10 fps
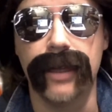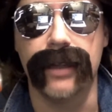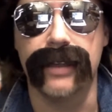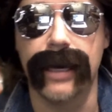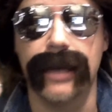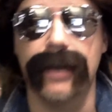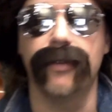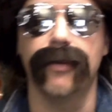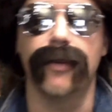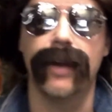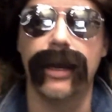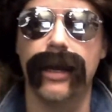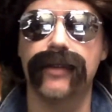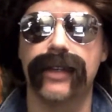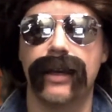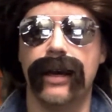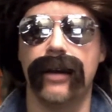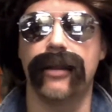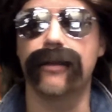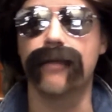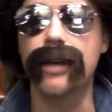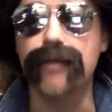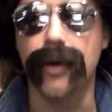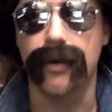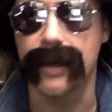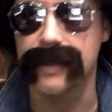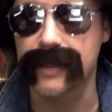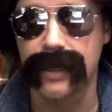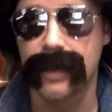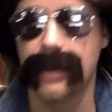the tight end from the Rams, had 3 points.